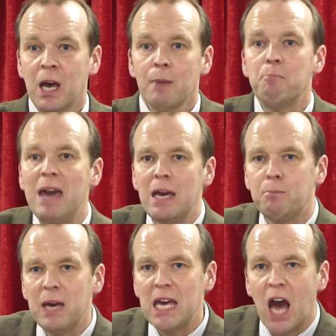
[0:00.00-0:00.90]

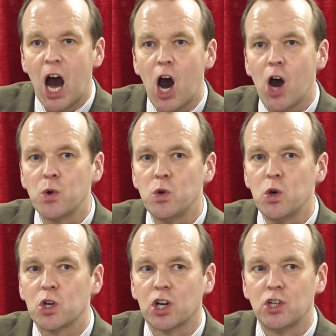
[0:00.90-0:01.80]
Maybe how
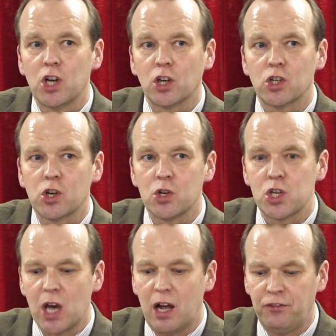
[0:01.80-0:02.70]
you conduct
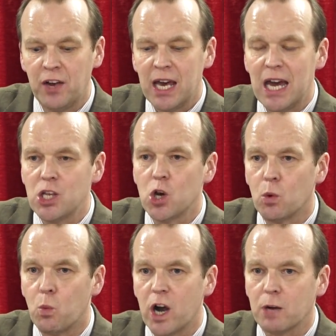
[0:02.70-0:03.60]
yourself in your
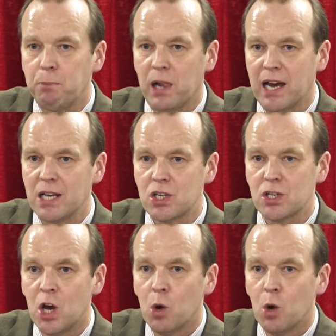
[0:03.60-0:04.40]
workplace